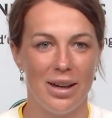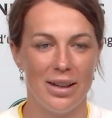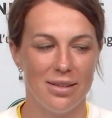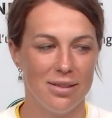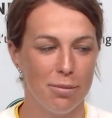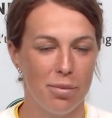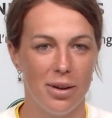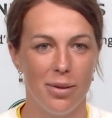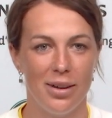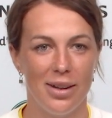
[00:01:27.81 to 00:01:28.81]
they
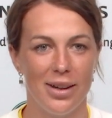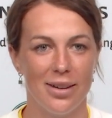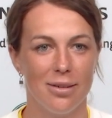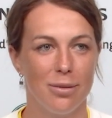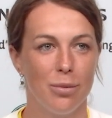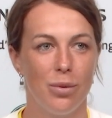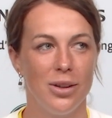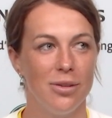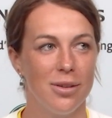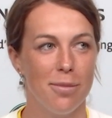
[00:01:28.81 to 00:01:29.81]
probably like
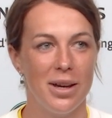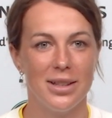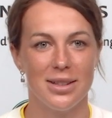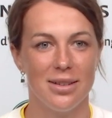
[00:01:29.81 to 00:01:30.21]
one of the best